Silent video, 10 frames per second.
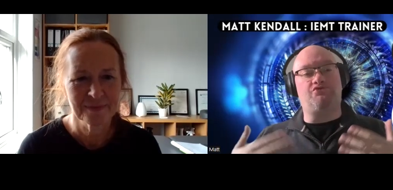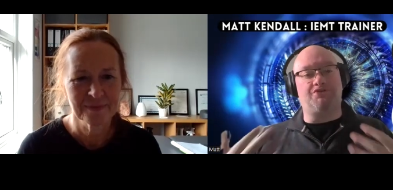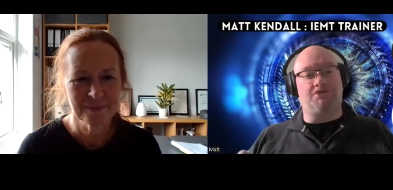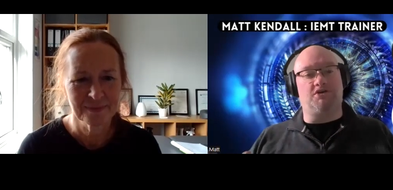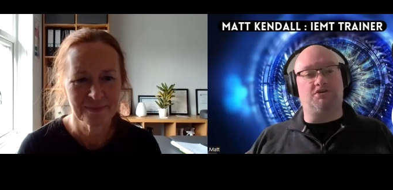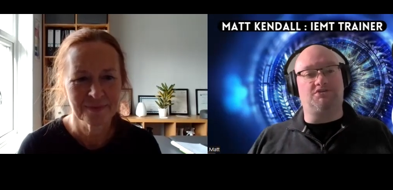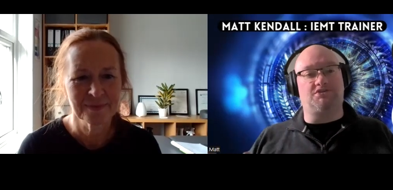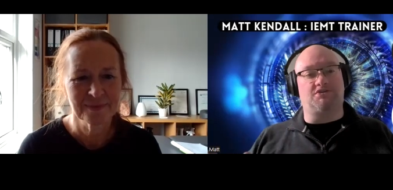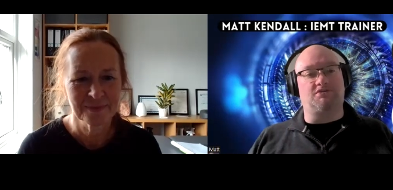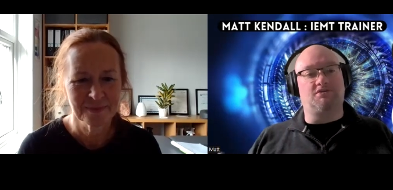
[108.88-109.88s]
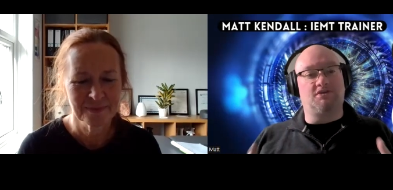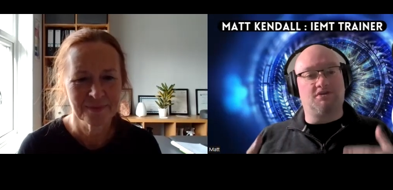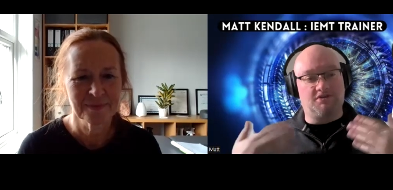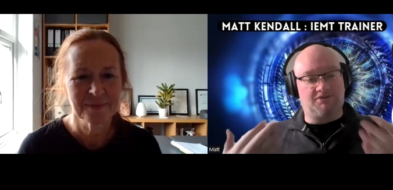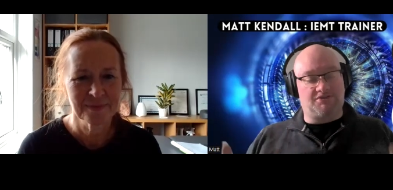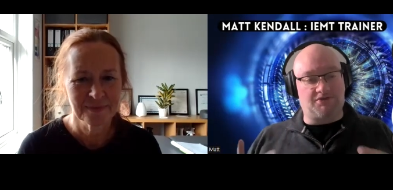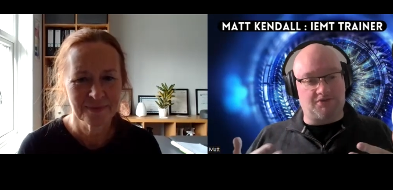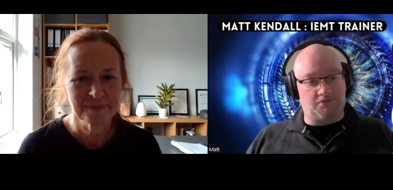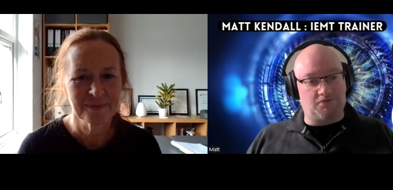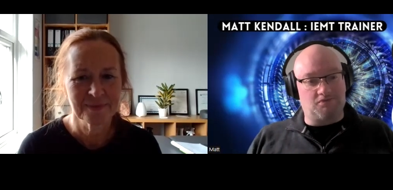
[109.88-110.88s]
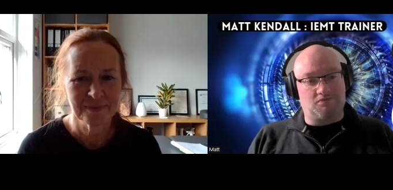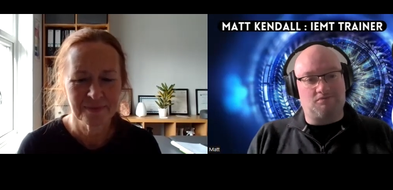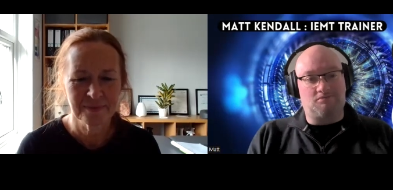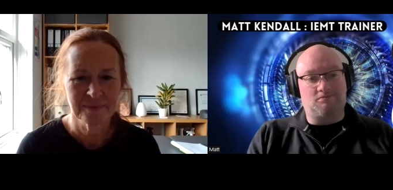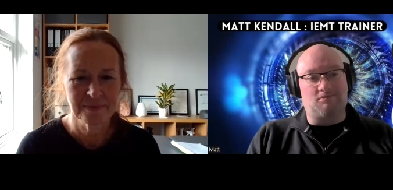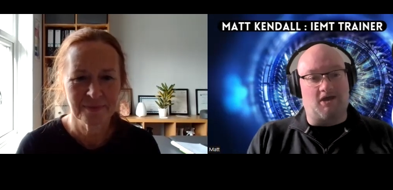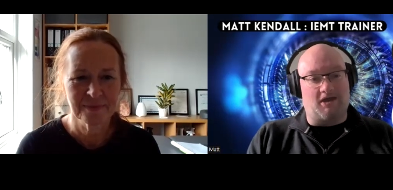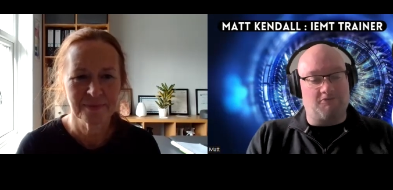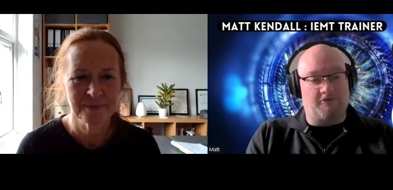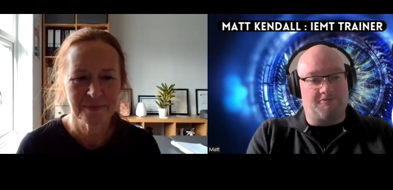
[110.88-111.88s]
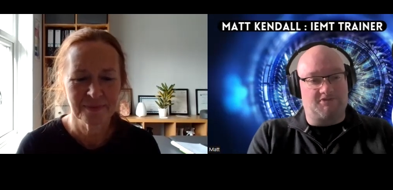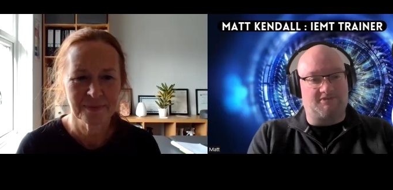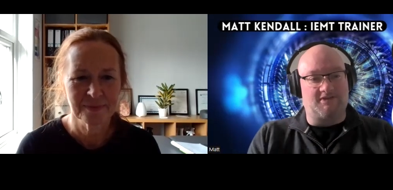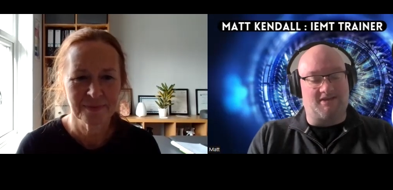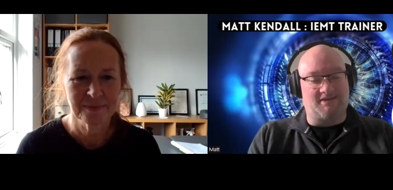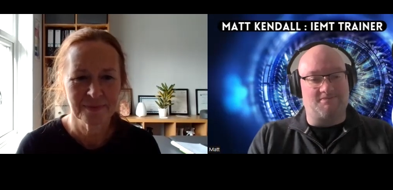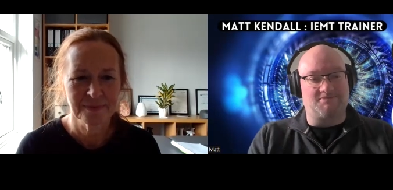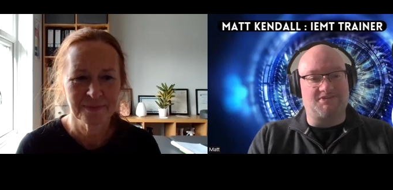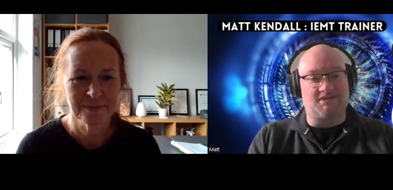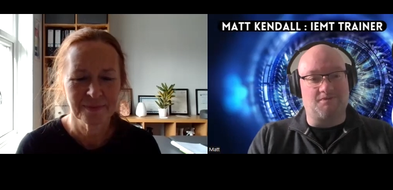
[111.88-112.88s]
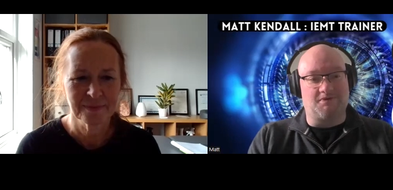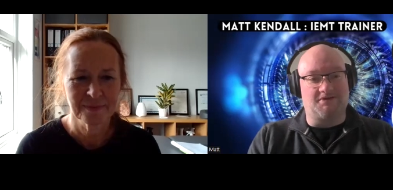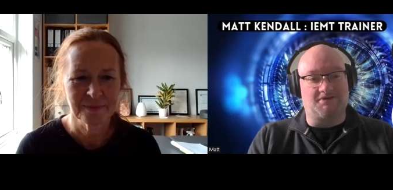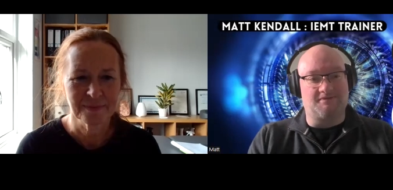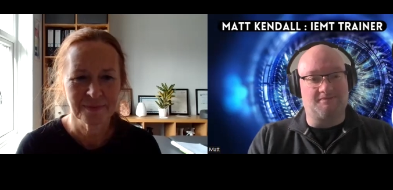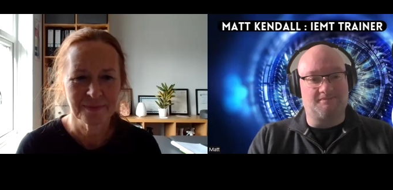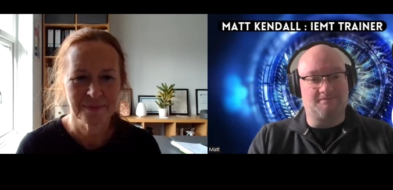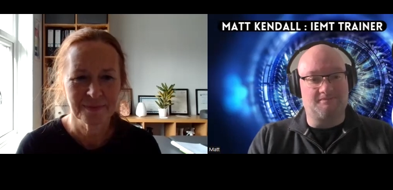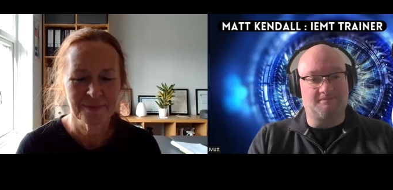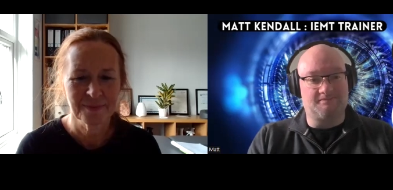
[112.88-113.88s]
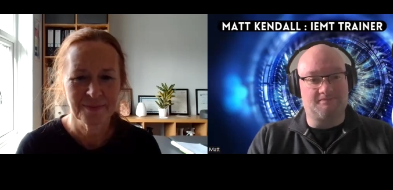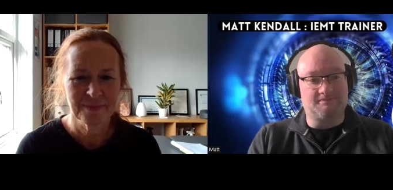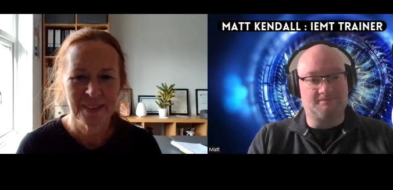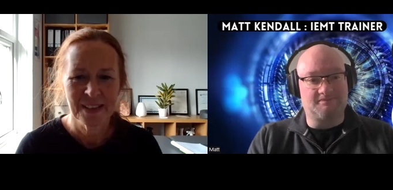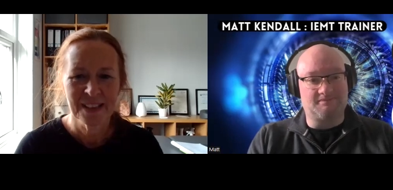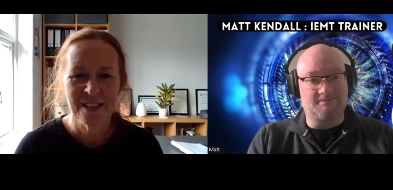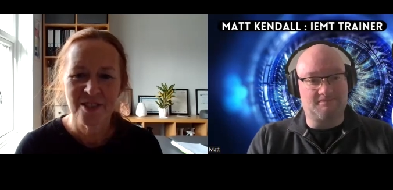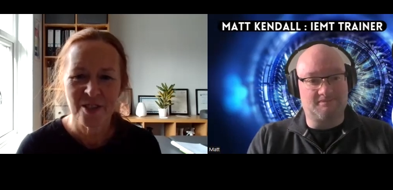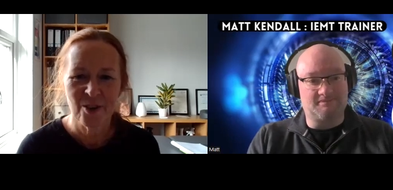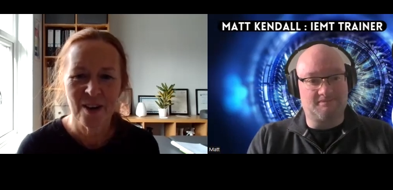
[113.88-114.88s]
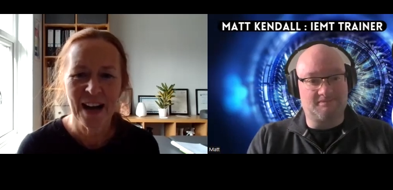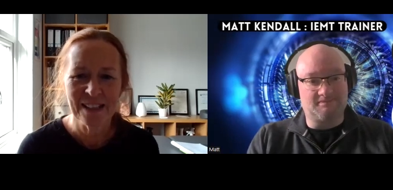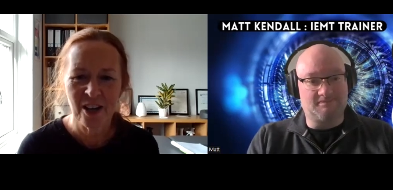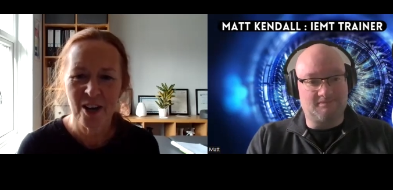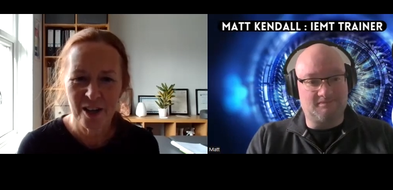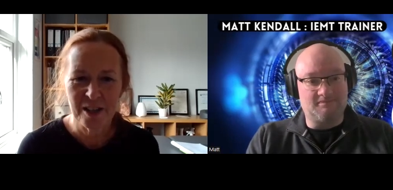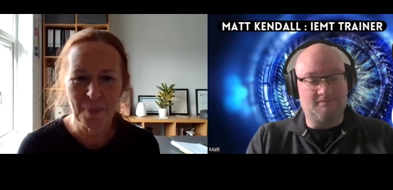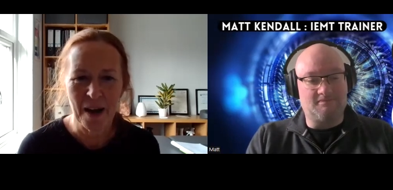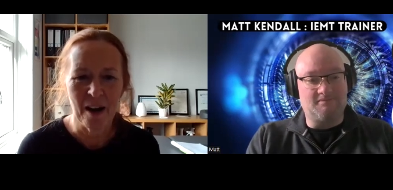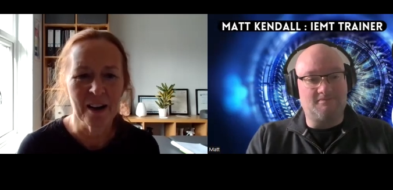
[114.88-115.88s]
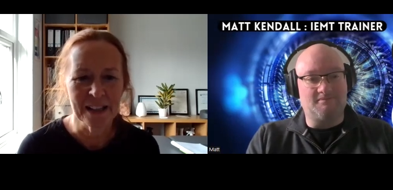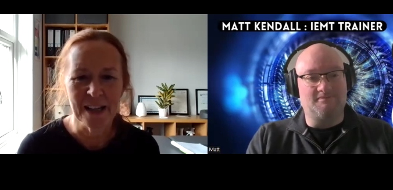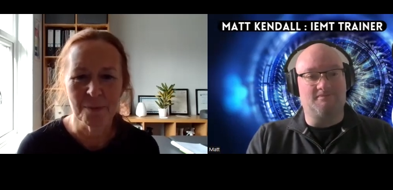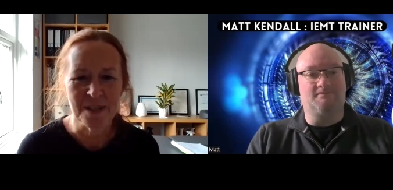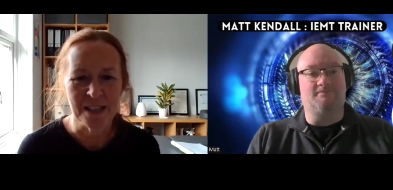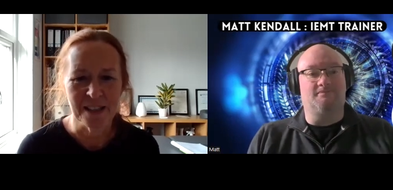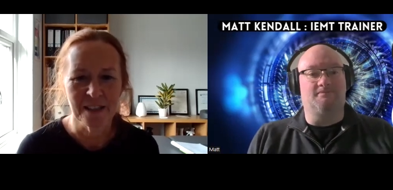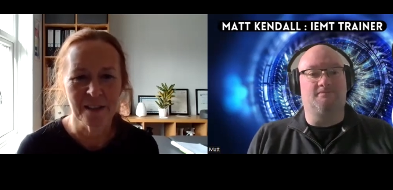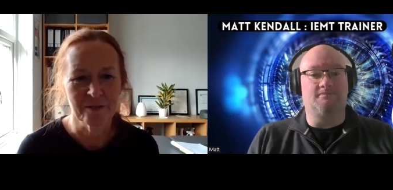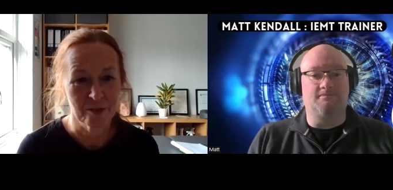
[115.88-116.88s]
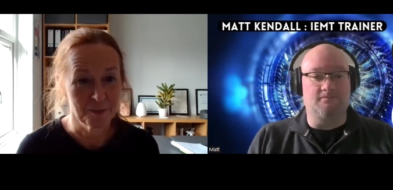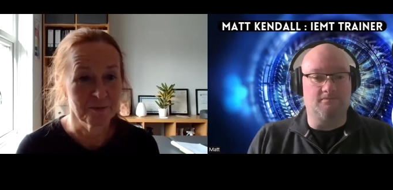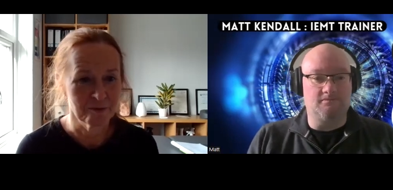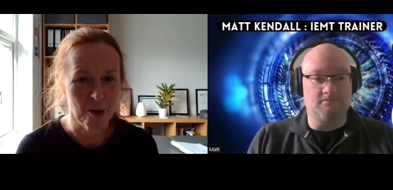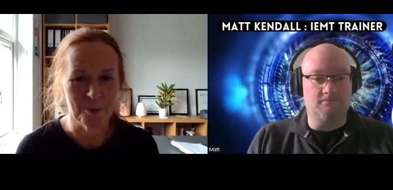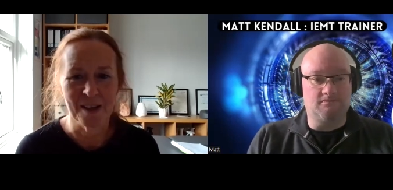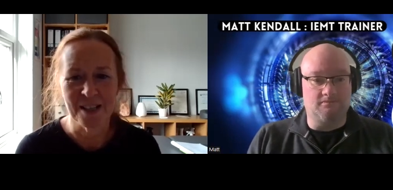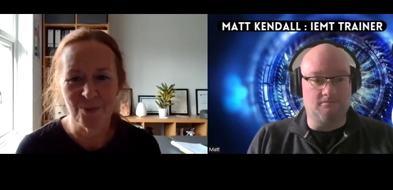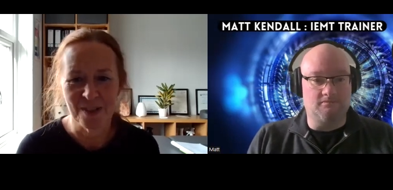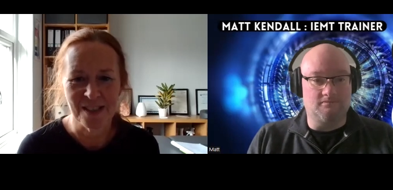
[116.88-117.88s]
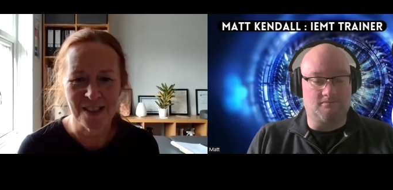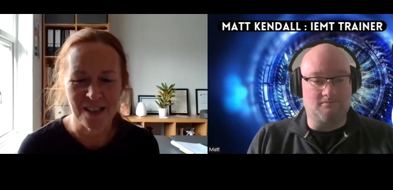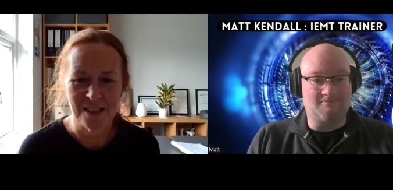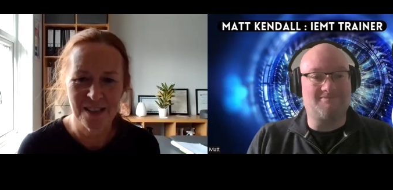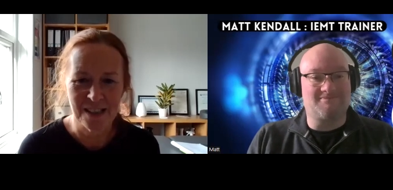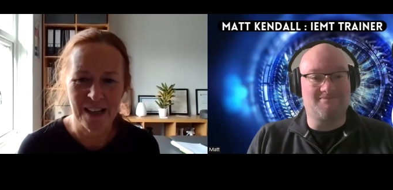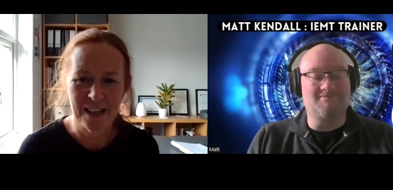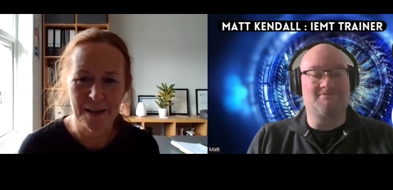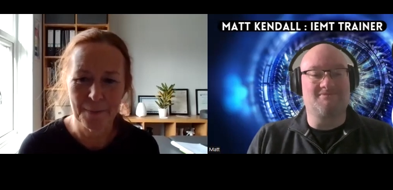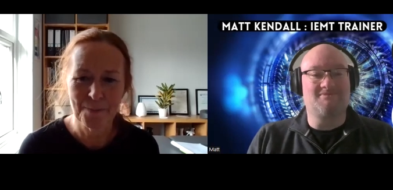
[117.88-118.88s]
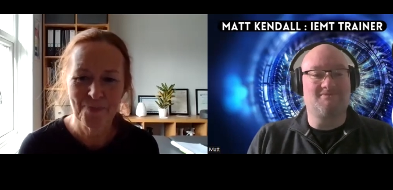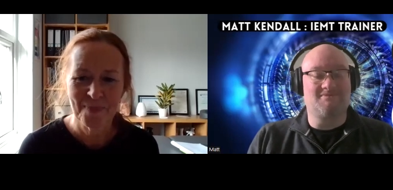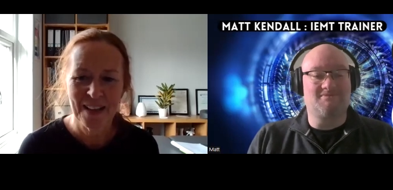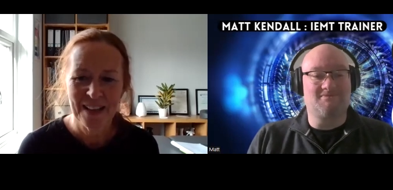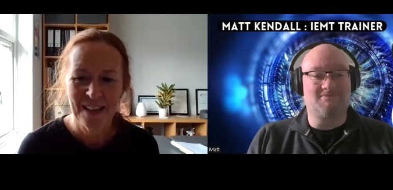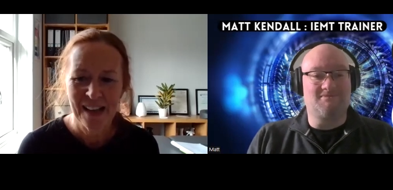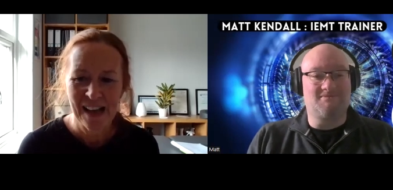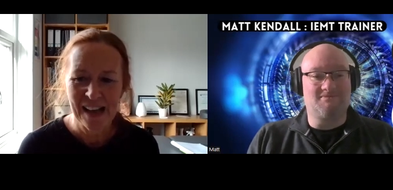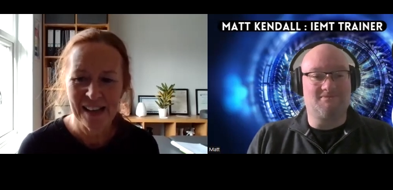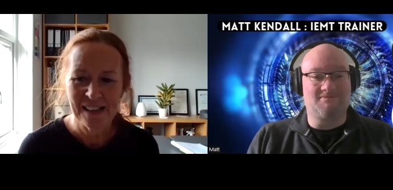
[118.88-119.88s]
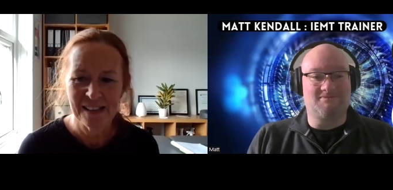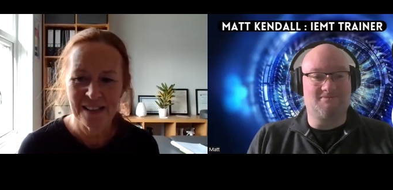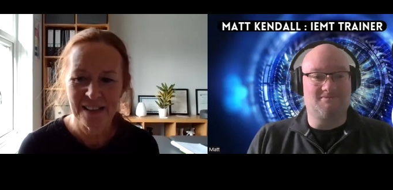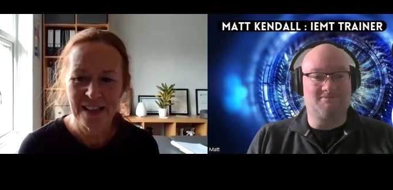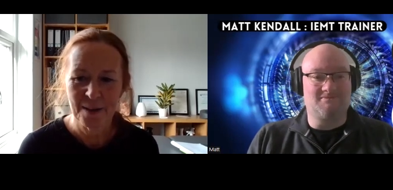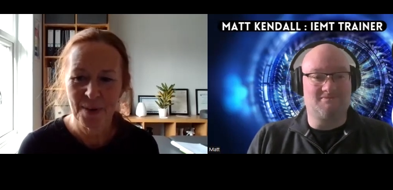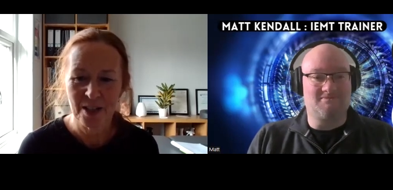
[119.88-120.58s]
Speaker 1: introduction to eye movement to the IEMT work?
Speaker 2: So I had heard about IEMT from Robert, as we discussed. Um, and he